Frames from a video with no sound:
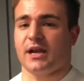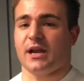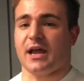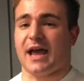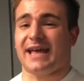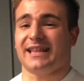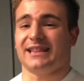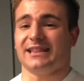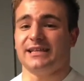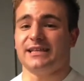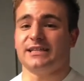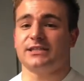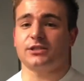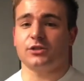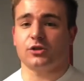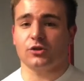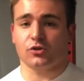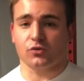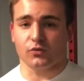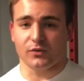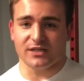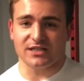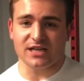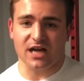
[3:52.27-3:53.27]
at least
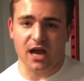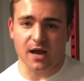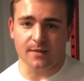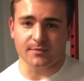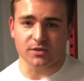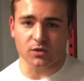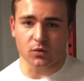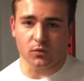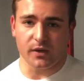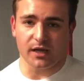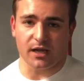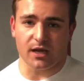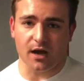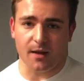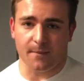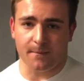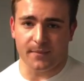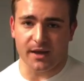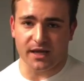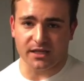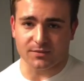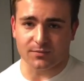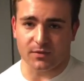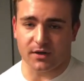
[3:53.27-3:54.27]
3 times a week on
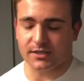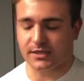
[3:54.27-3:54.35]
bench press.